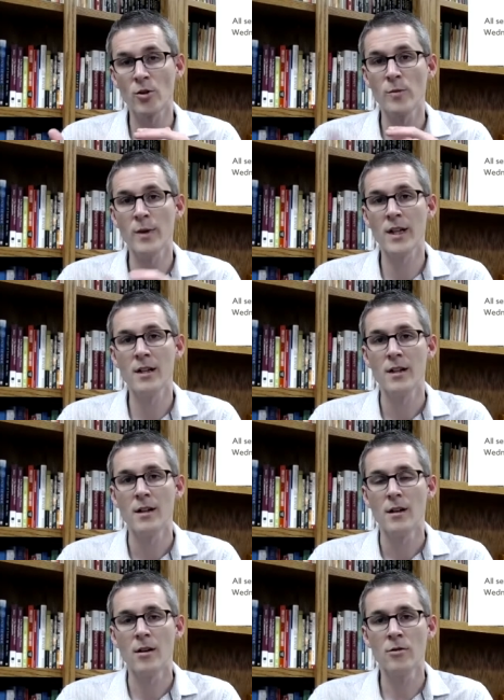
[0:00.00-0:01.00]
be
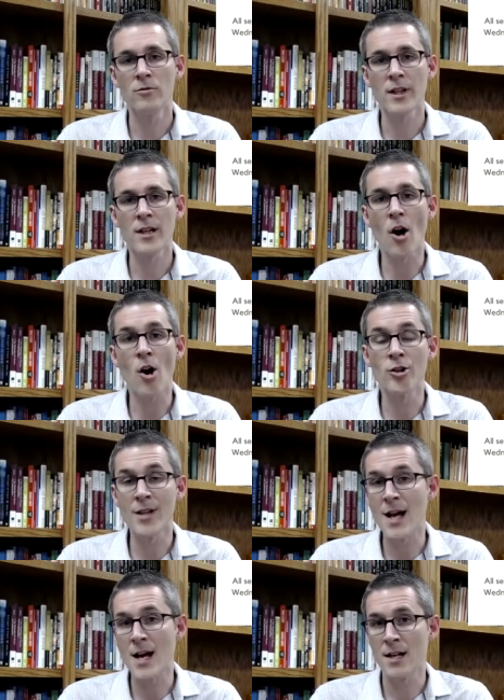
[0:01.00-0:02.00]
only
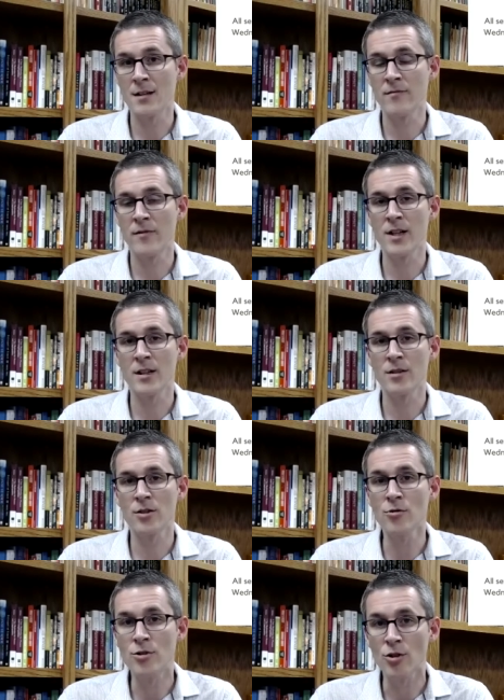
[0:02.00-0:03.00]
online via
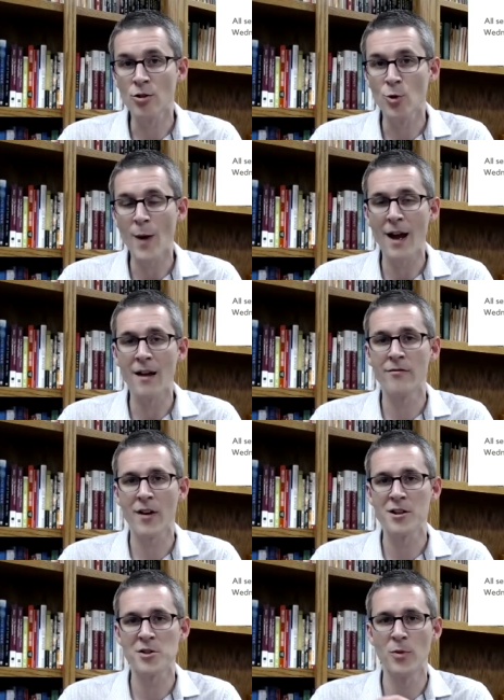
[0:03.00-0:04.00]
YouTube and
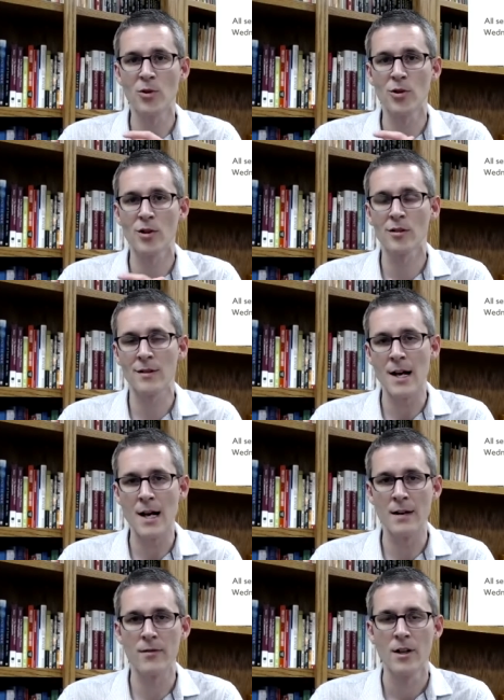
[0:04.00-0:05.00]
Facebook
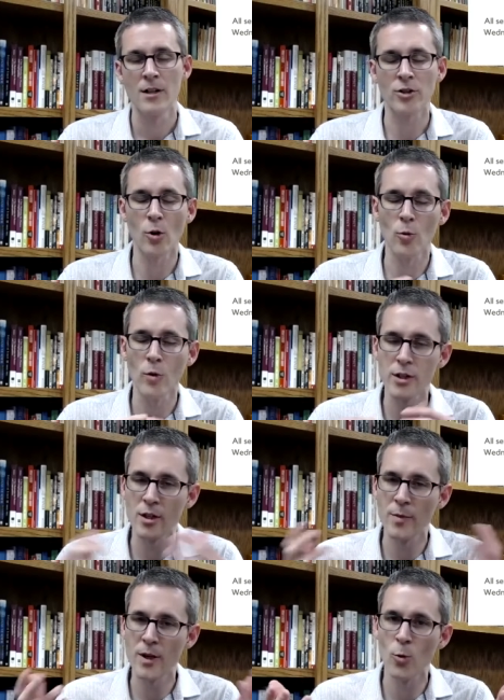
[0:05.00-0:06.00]
Live. So I want you to
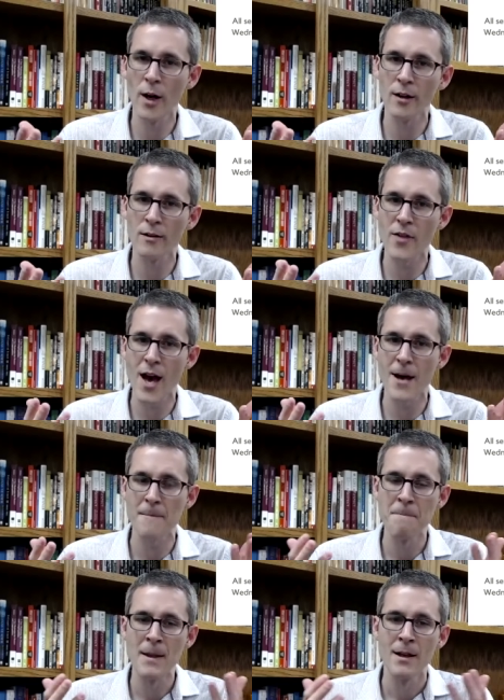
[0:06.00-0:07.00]
be aware of that.
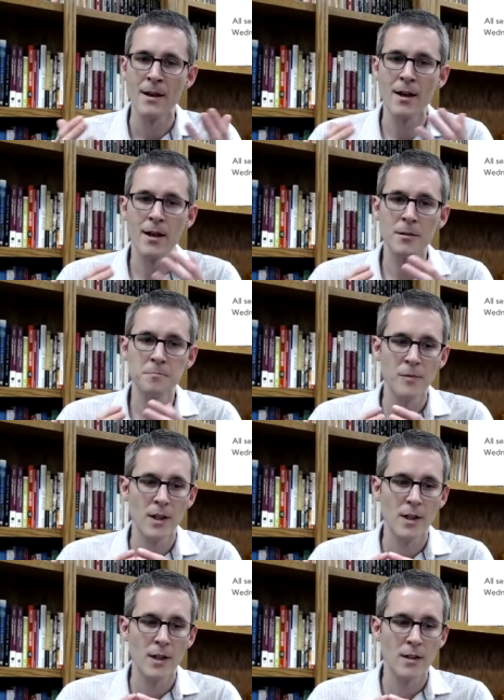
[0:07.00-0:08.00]
Um,
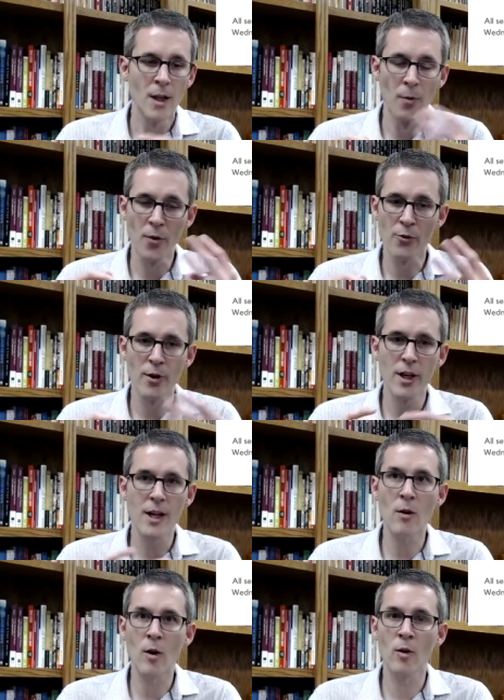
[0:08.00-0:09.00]
number
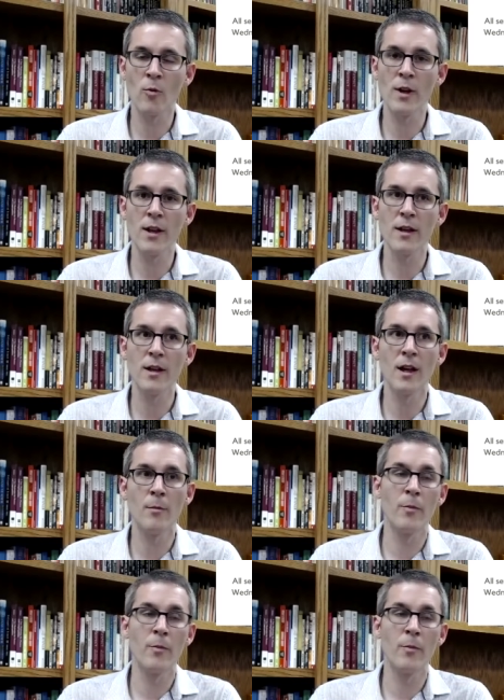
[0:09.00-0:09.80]
three, uh, we uh,